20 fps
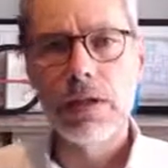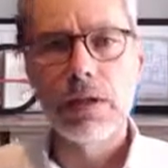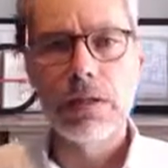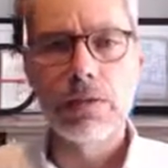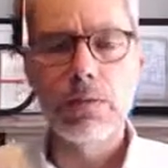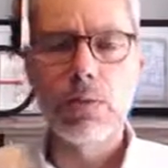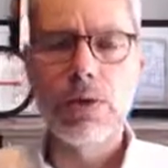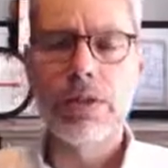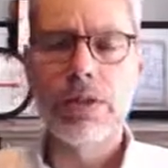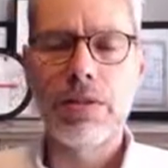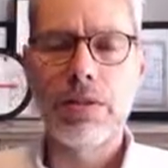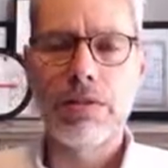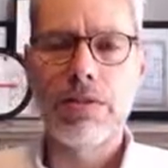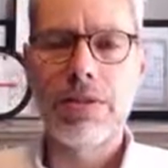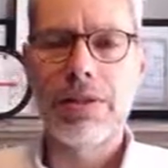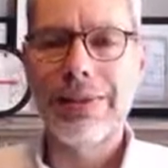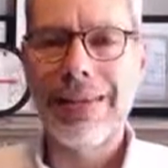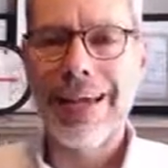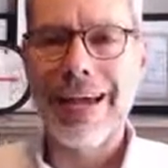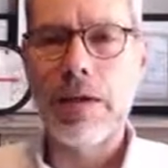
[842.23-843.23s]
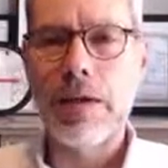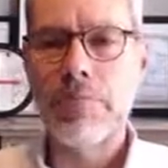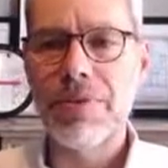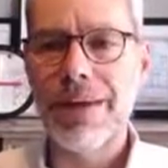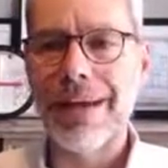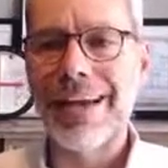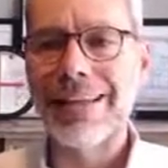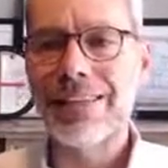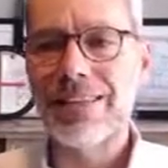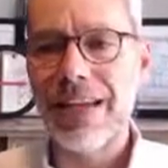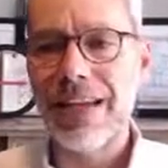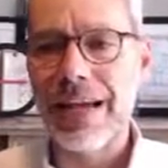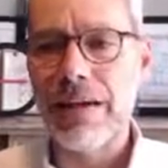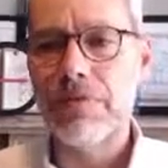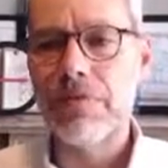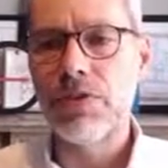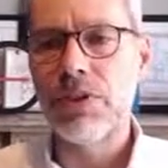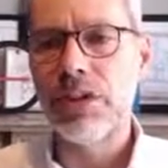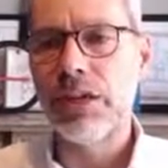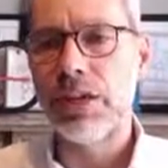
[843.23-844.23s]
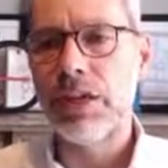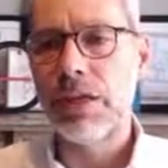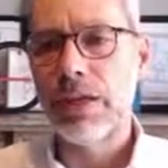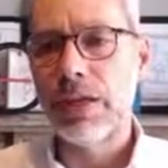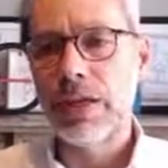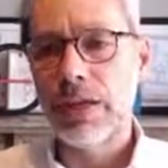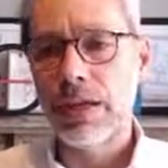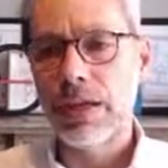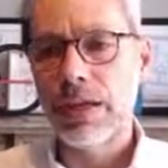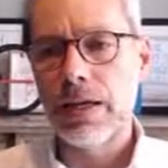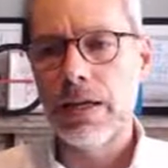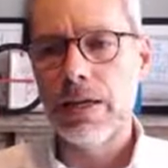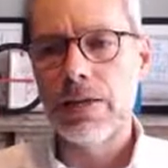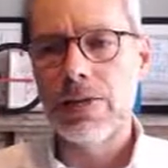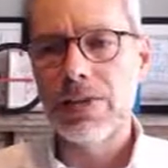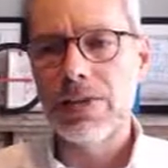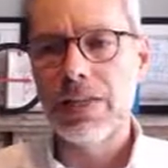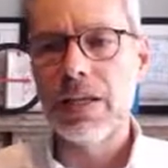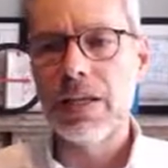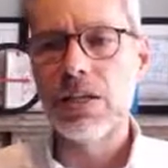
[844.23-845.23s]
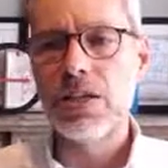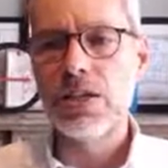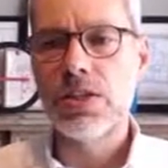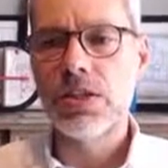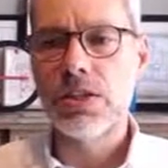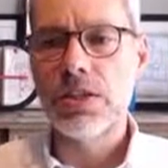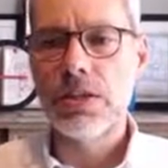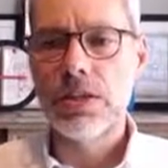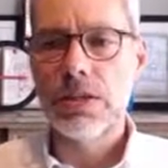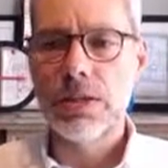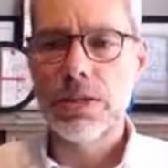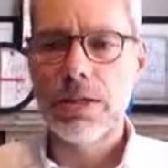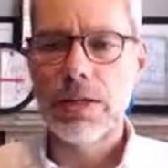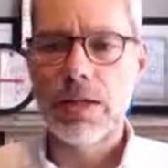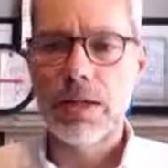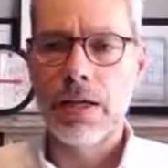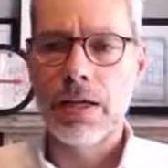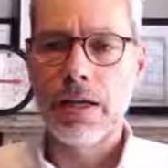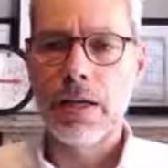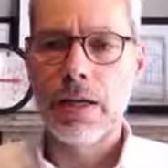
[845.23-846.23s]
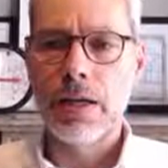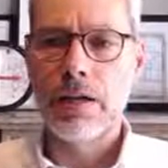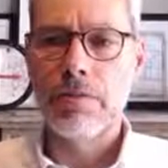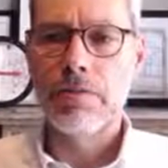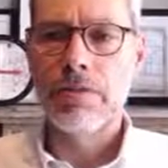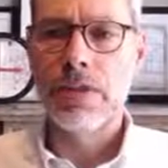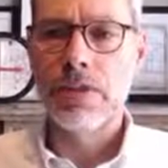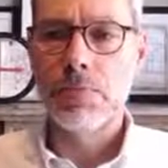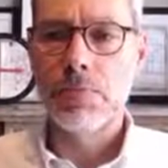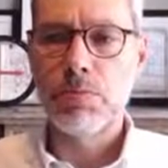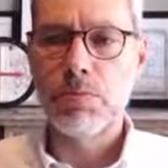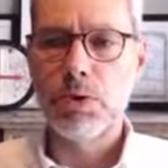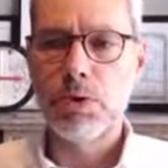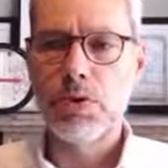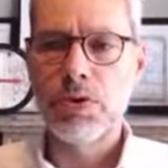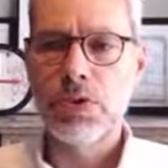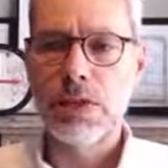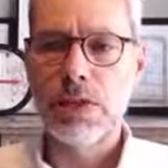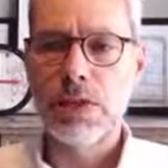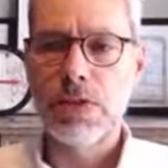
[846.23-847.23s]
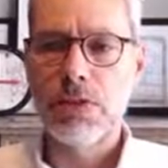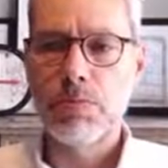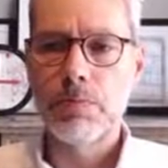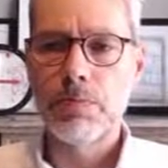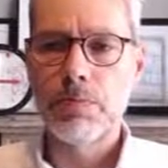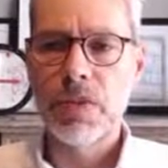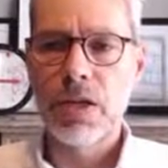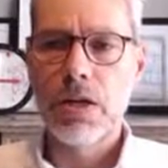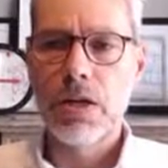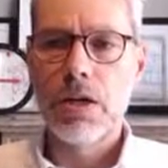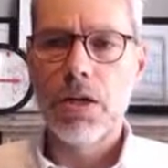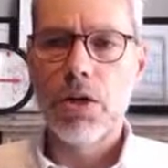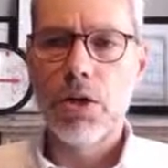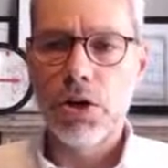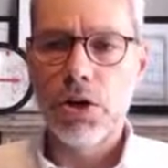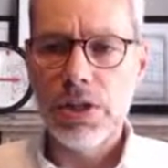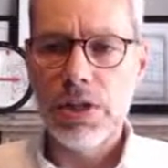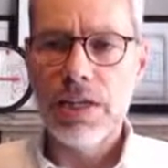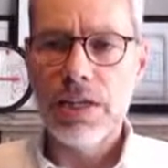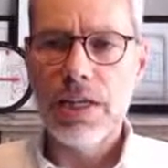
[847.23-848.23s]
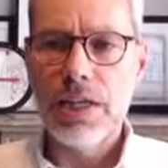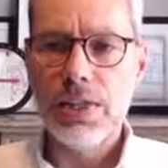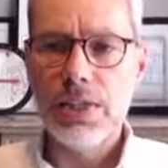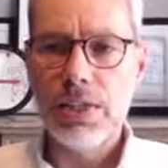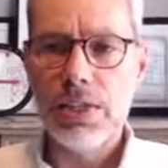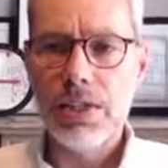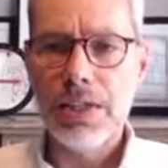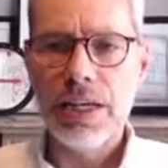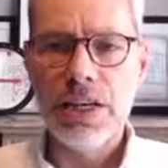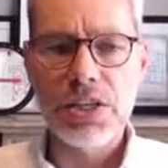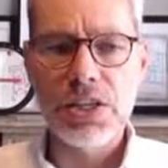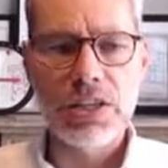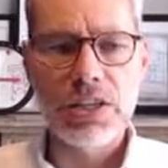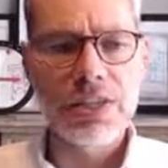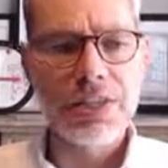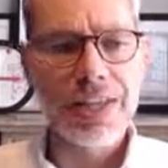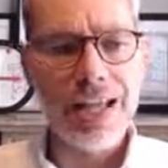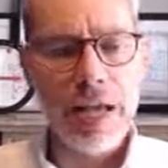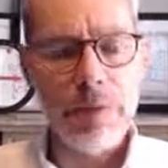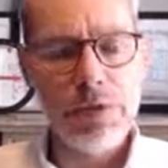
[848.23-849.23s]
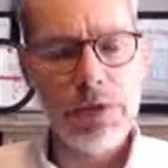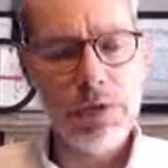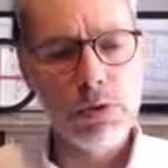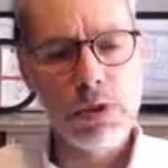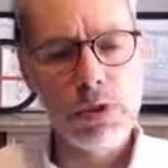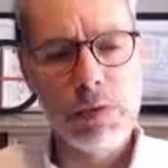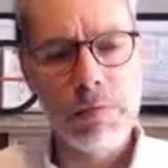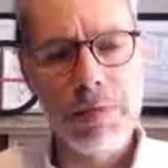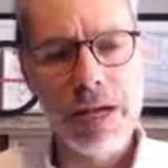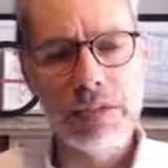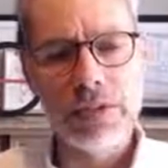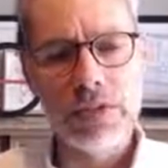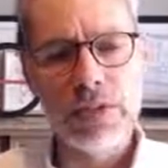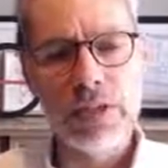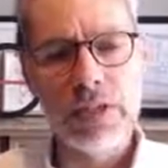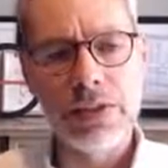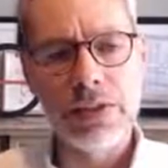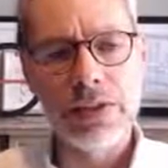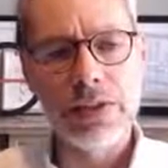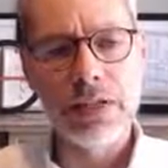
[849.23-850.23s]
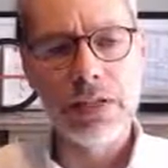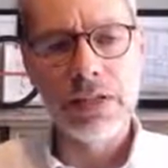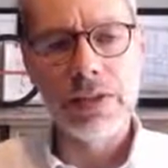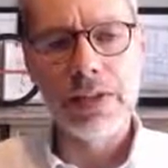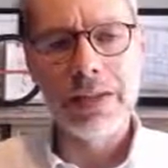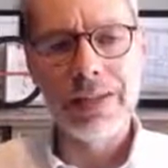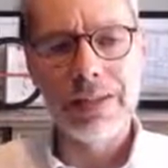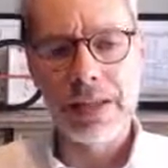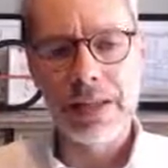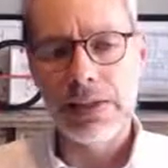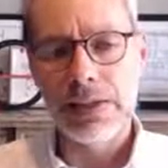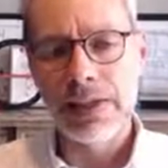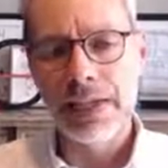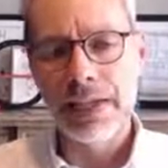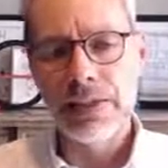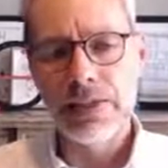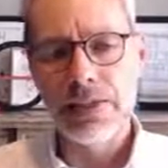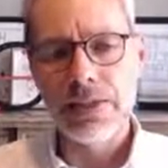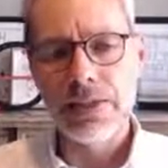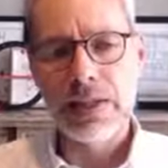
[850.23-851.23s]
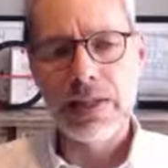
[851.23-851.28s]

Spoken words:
with the lab at every stage of this process. Early de-escalation is absolutely better than late,